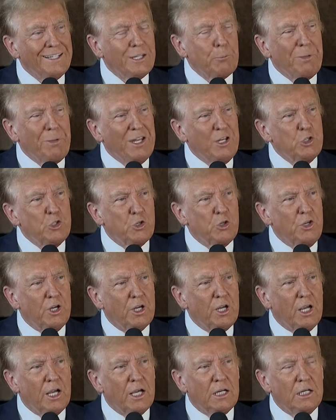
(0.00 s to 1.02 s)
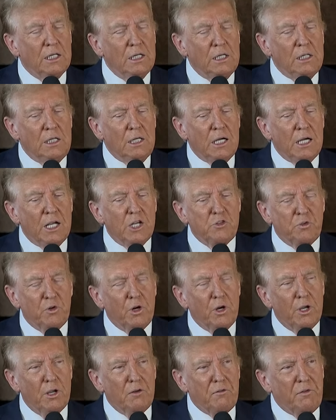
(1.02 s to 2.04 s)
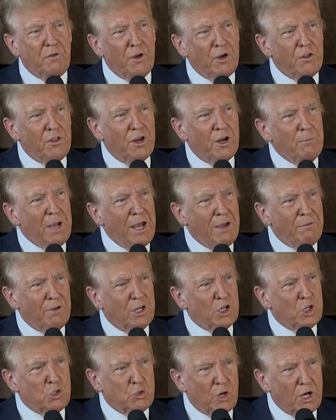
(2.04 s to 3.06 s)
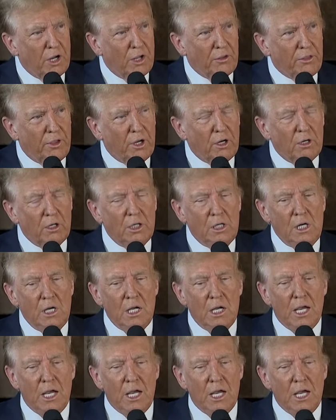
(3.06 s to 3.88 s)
It depends who you get. It's very unfair that I'm having a trial there.